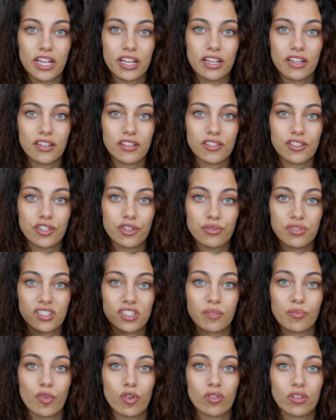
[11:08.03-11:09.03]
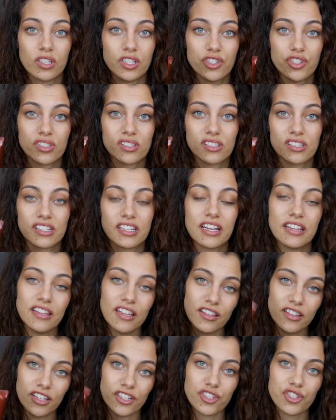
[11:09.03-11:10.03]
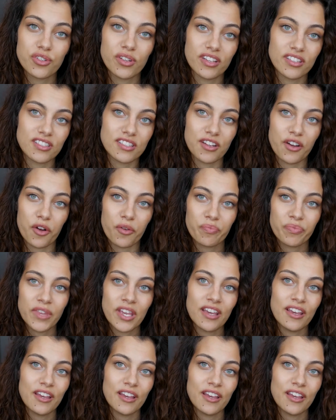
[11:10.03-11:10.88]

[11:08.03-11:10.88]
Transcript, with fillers: and using it more religiously and then let you guys know